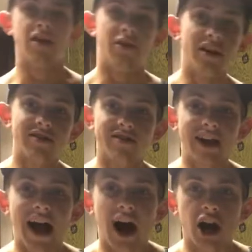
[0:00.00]
This is
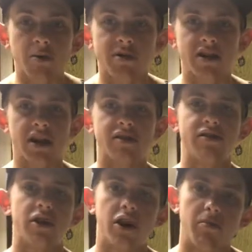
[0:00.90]
not 100%
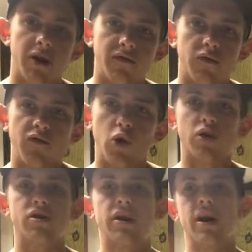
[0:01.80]
necessary, but if you're
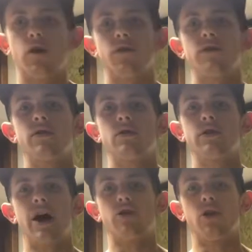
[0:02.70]
focused on health
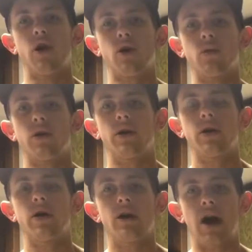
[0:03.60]
down the long run,
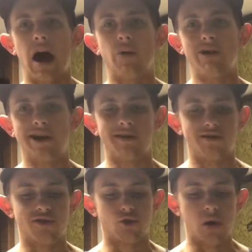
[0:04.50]
I would take
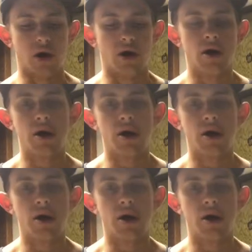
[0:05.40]
this as well.